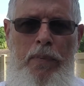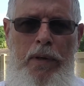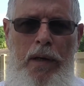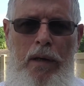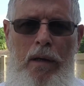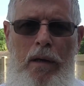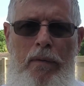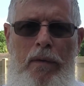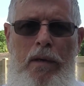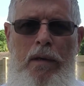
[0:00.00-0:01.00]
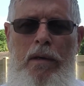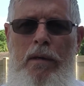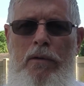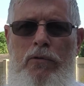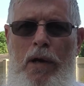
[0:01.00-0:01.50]
put it on the
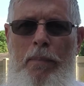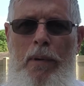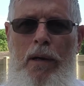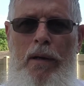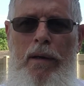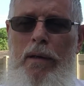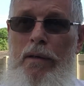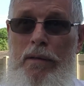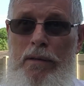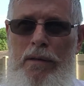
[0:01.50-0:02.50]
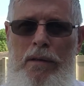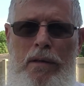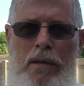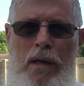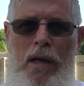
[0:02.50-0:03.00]
tripod,
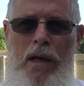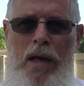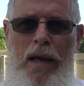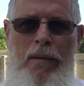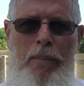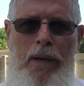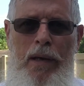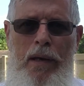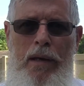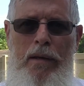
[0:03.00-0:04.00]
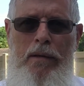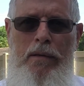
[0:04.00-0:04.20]
clamp light,